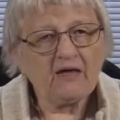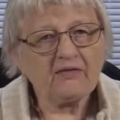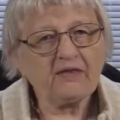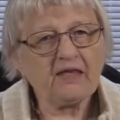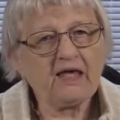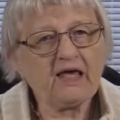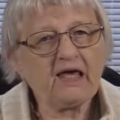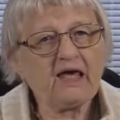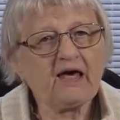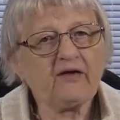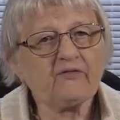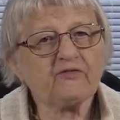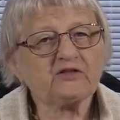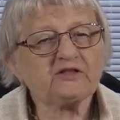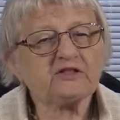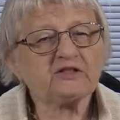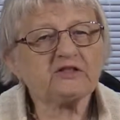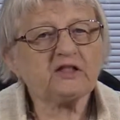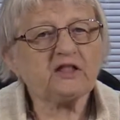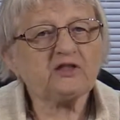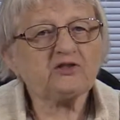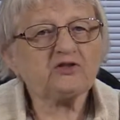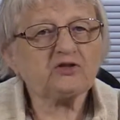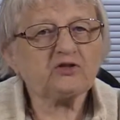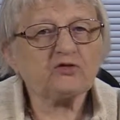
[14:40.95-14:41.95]
They have a
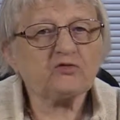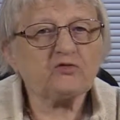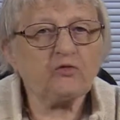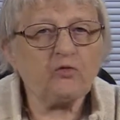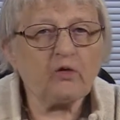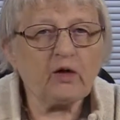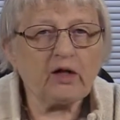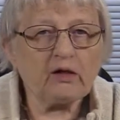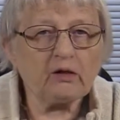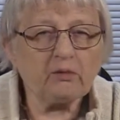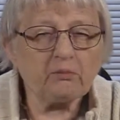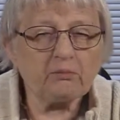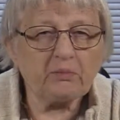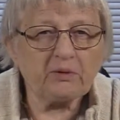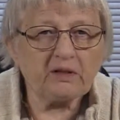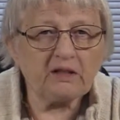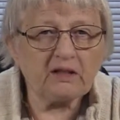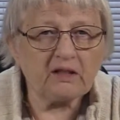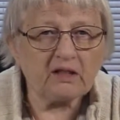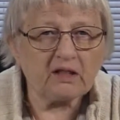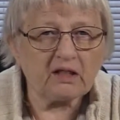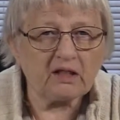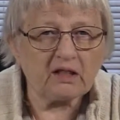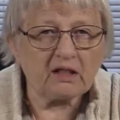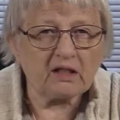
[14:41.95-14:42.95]
sense of well
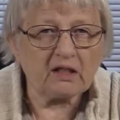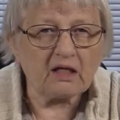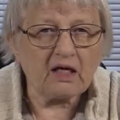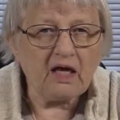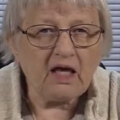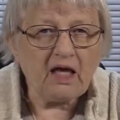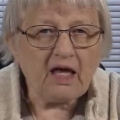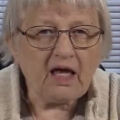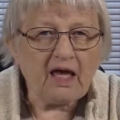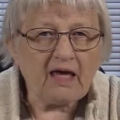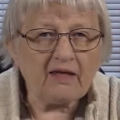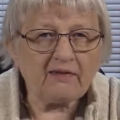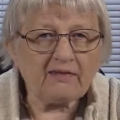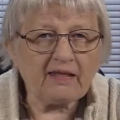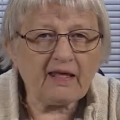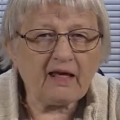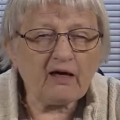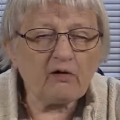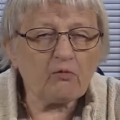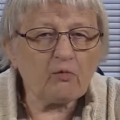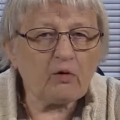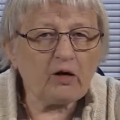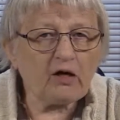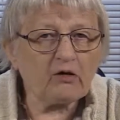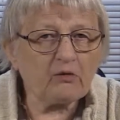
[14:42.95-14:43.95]
being, and
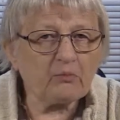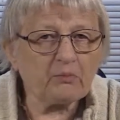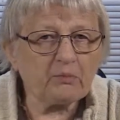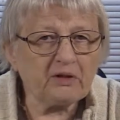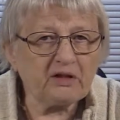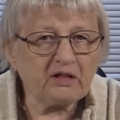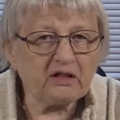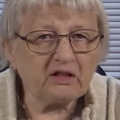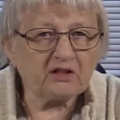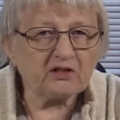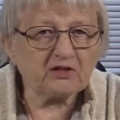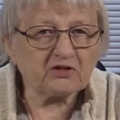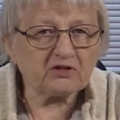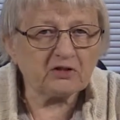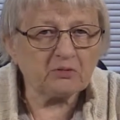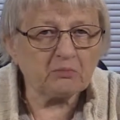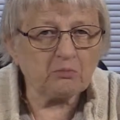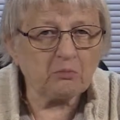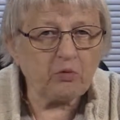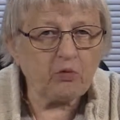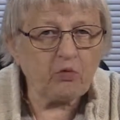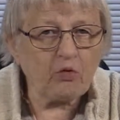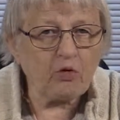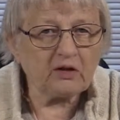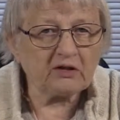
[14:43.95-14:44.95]
that well being is
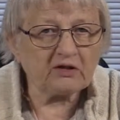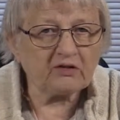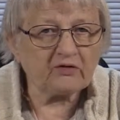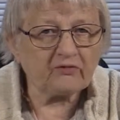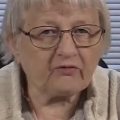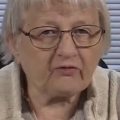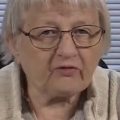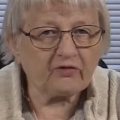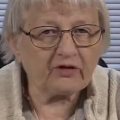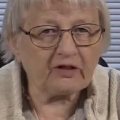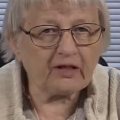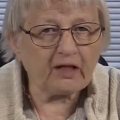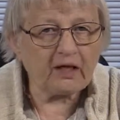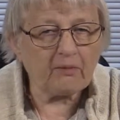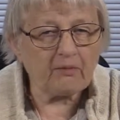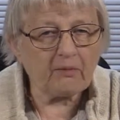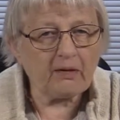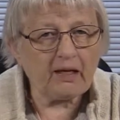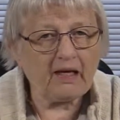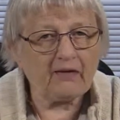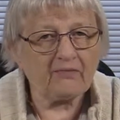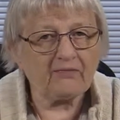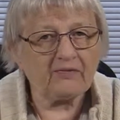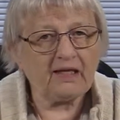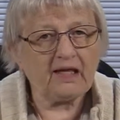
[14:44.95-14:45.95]
important for them.
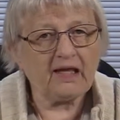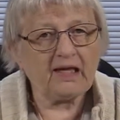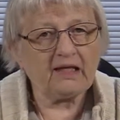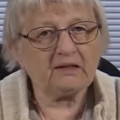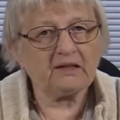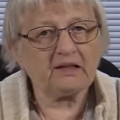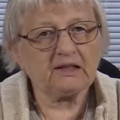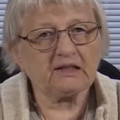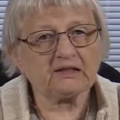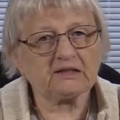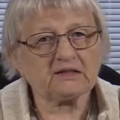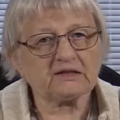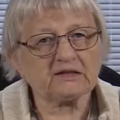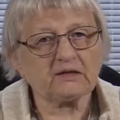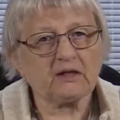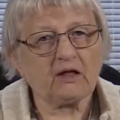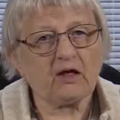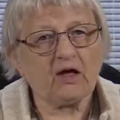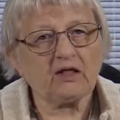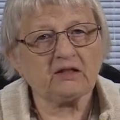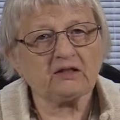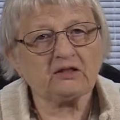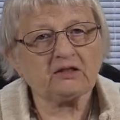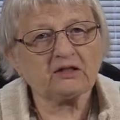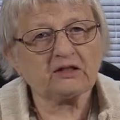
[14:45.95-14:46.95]
And that is
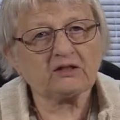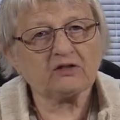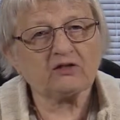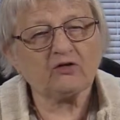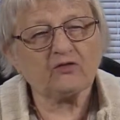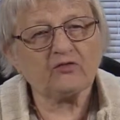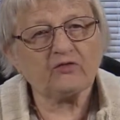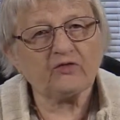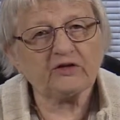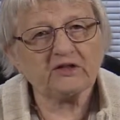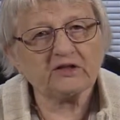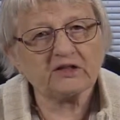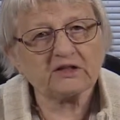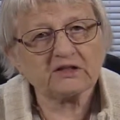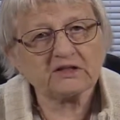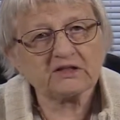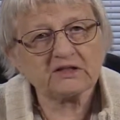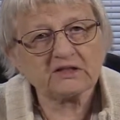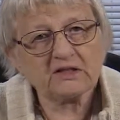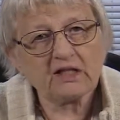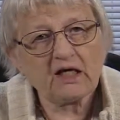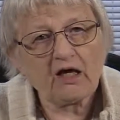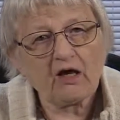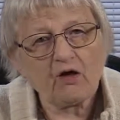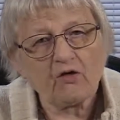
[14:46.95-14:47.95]
addictive in
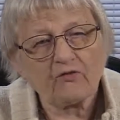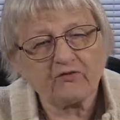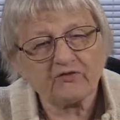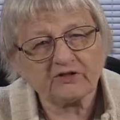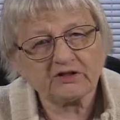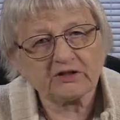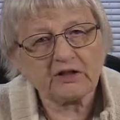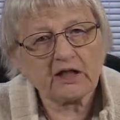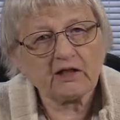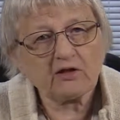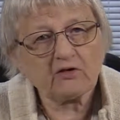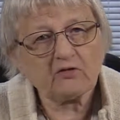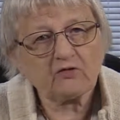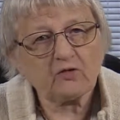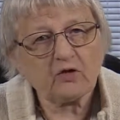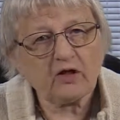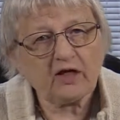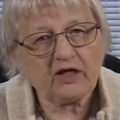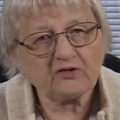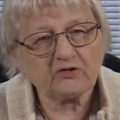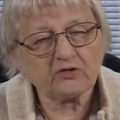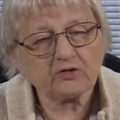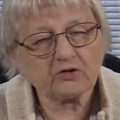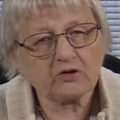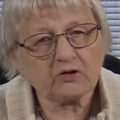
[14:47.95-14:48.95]
itself,
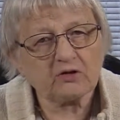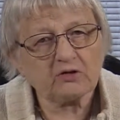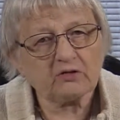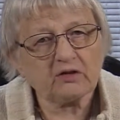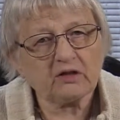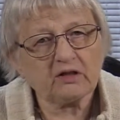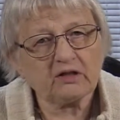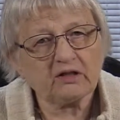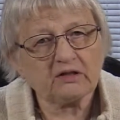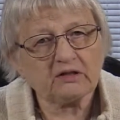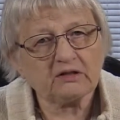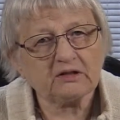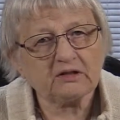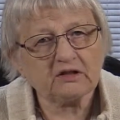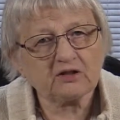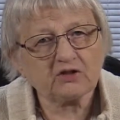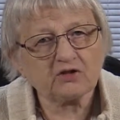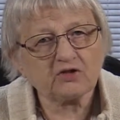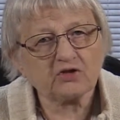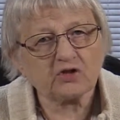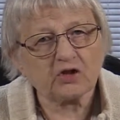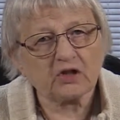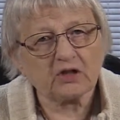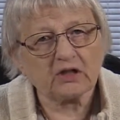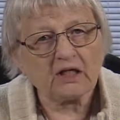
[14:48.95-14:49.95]
psychological
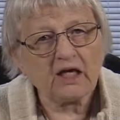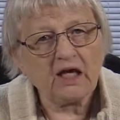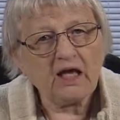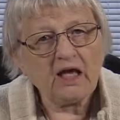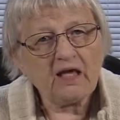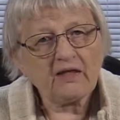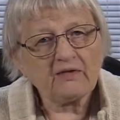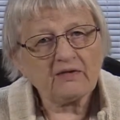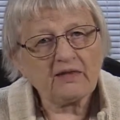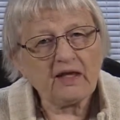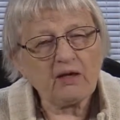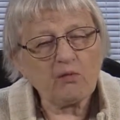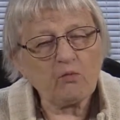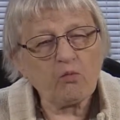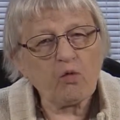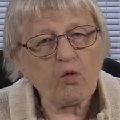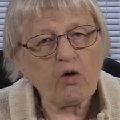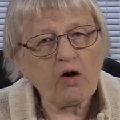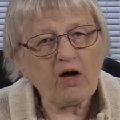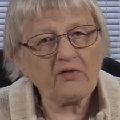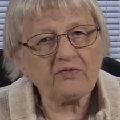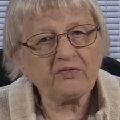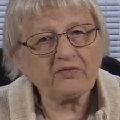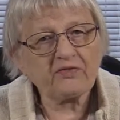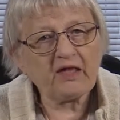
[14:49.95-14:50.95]
addiction. They
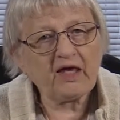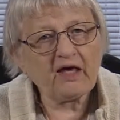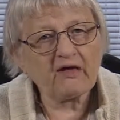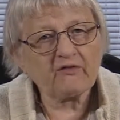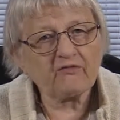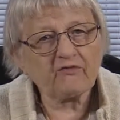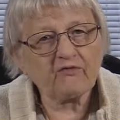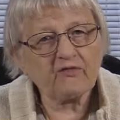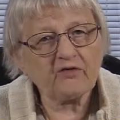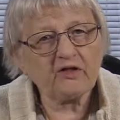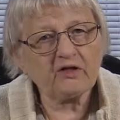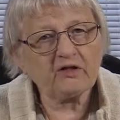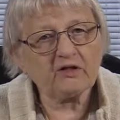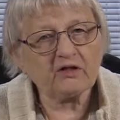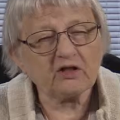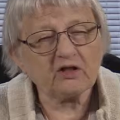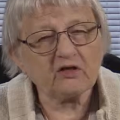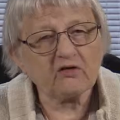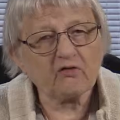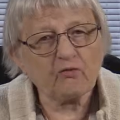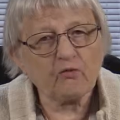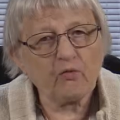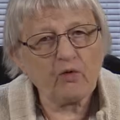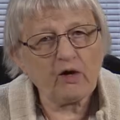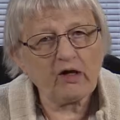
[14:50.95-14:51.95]
want that feeling
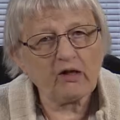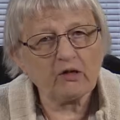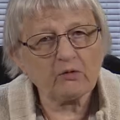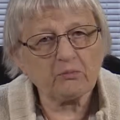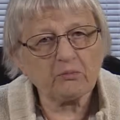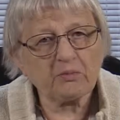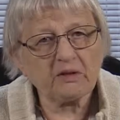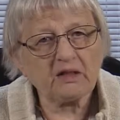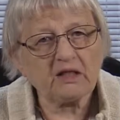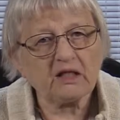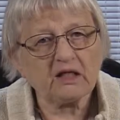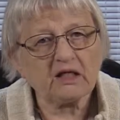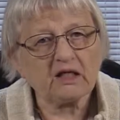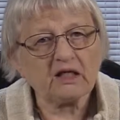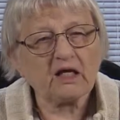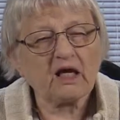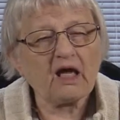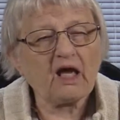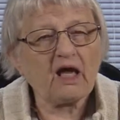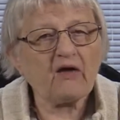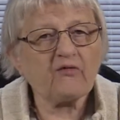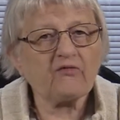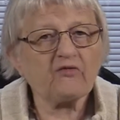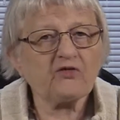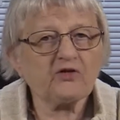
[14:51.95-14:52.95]
of well
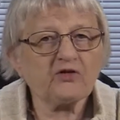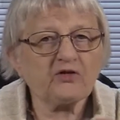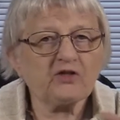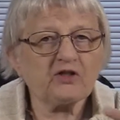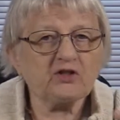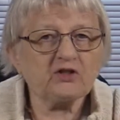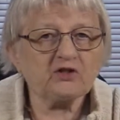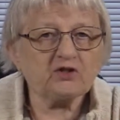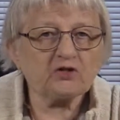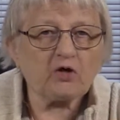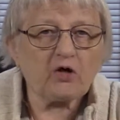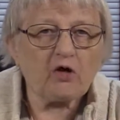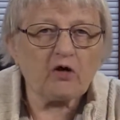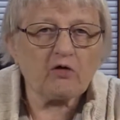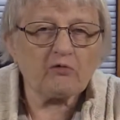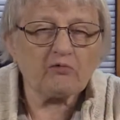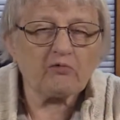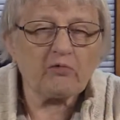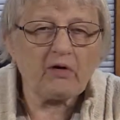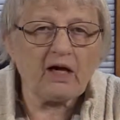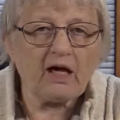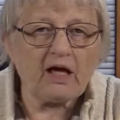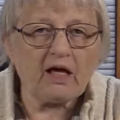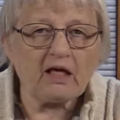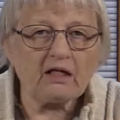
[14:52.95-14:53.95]
being. Everything's all
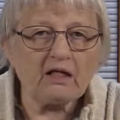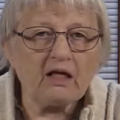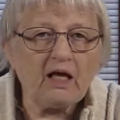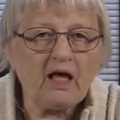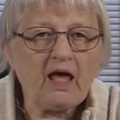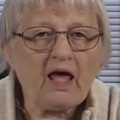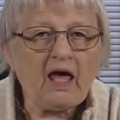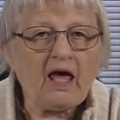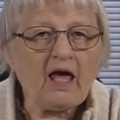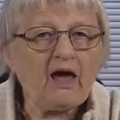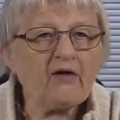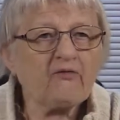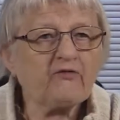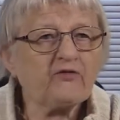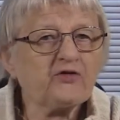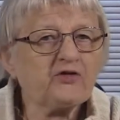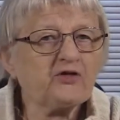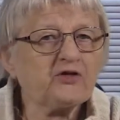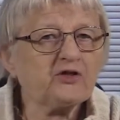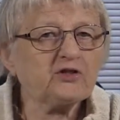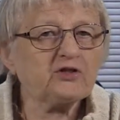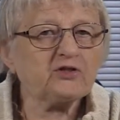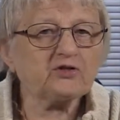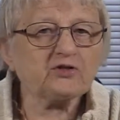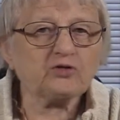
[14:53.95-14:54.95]
right,
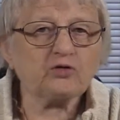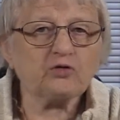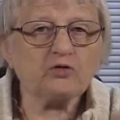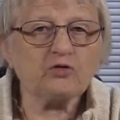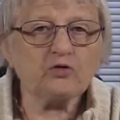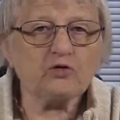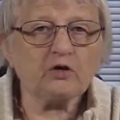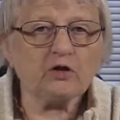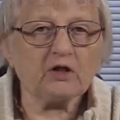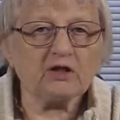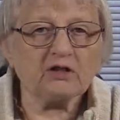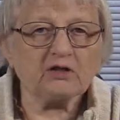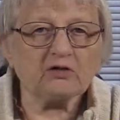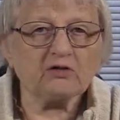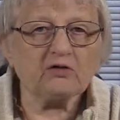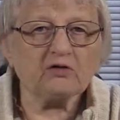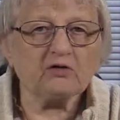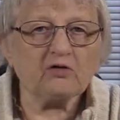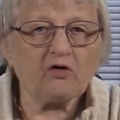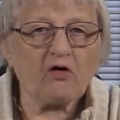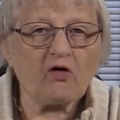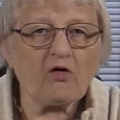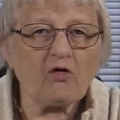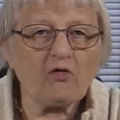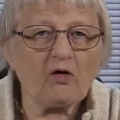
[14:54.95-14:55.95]
everything's good, you
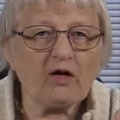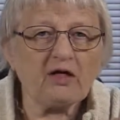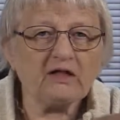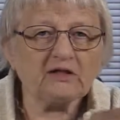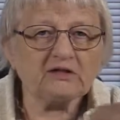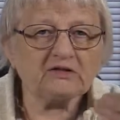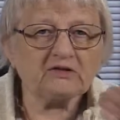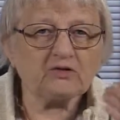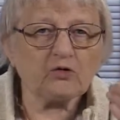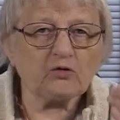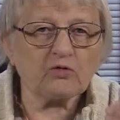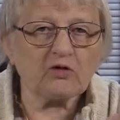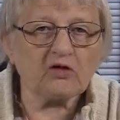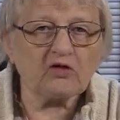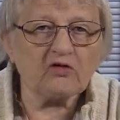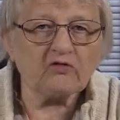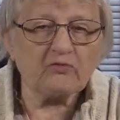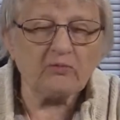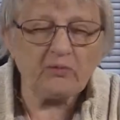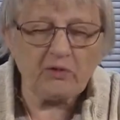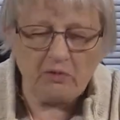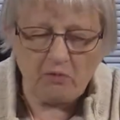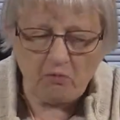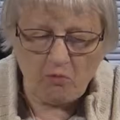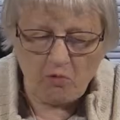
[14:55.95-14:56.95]
know, and so give
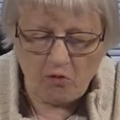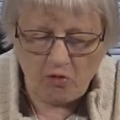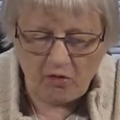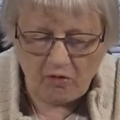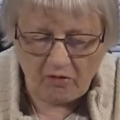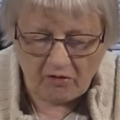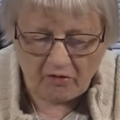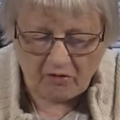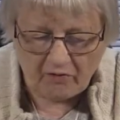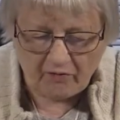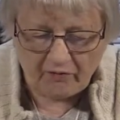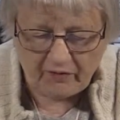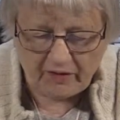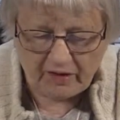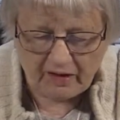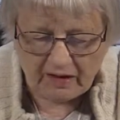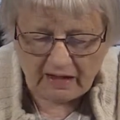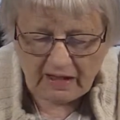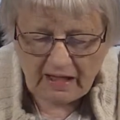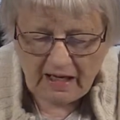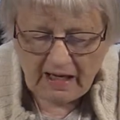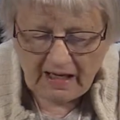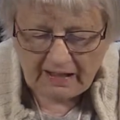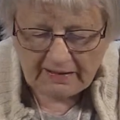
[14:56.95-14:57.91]
me more of it.